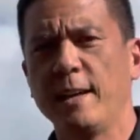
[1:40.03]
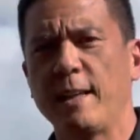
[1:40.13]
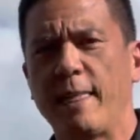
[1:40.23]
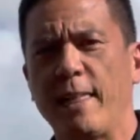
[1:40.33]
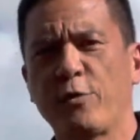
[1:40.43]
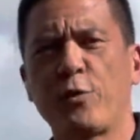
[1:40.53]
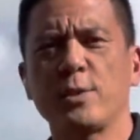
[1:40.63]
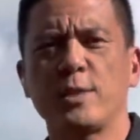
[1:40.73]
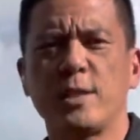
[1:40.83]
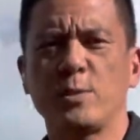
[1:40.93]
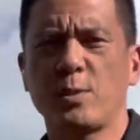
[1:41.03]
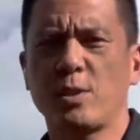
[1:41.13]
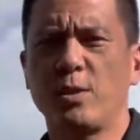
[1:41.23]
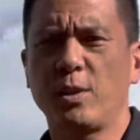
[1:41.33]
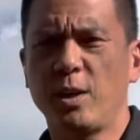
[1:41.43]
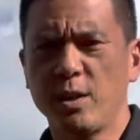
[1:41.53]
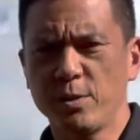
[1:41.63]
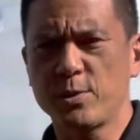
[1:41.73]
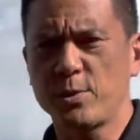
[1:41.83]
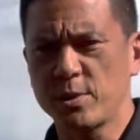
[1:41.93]
The first thing is what's called
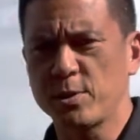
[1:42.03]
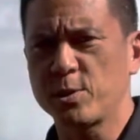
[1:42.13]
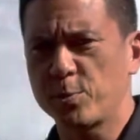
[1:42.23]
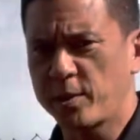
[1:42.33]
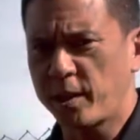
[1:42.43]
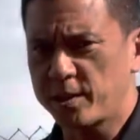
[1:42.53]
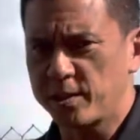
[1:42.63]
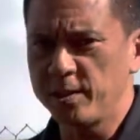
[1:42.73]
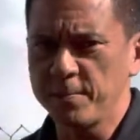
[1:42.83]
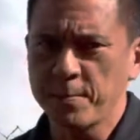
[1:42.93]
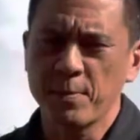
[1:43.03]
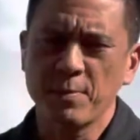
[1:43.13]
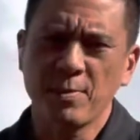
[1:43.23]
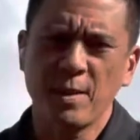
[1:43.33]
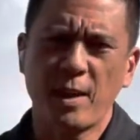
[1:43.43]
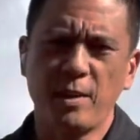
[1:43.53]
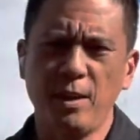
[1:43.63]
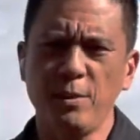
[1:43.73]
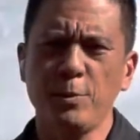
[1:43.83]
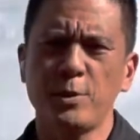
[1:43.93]
other structures protection. And
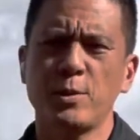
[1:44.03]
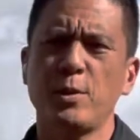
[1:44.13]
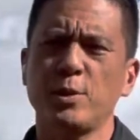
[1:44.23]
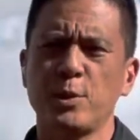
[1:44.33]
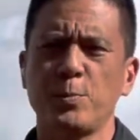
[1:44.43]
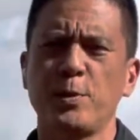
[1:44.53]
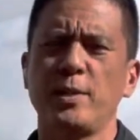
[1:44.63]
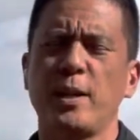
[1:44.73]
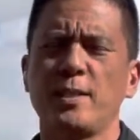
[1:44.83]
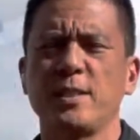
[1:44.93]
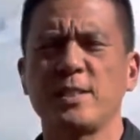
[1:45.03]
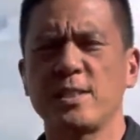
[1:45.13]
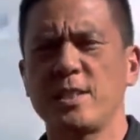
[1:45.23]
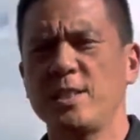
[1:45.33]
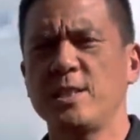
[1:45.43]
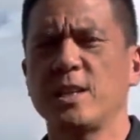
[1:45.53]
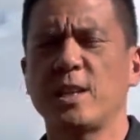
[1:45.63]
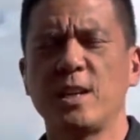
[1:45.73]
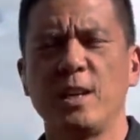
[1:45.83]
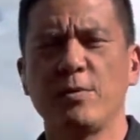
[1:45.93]
other structures protection is essentially going
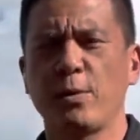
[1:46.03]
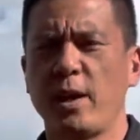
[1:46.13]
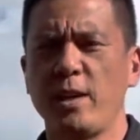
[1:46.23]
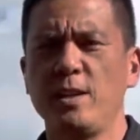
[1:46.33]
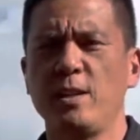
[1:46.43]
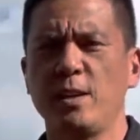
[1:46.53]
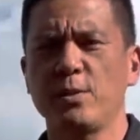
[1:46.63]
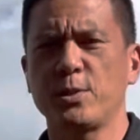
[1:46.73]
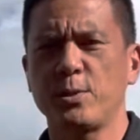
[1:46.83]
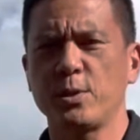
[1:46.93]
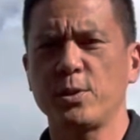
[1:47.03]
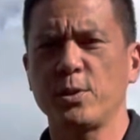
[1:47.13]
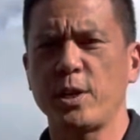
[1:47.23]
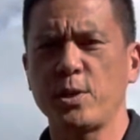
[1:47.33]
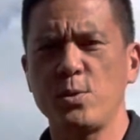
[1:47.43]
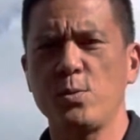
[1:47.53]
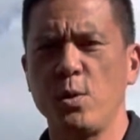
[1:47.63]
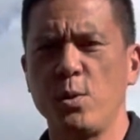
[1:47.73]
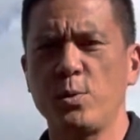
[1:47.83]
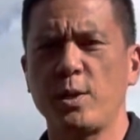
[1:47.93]
to cover any other structure that you
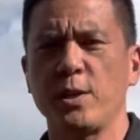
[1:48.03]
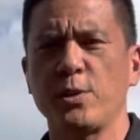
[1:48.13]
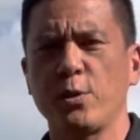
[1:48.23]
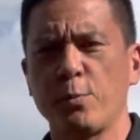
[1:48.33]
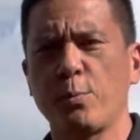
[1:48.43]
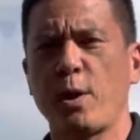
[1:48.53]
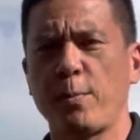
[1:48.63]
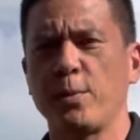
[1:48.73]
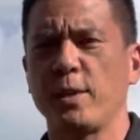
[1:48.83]
own on your property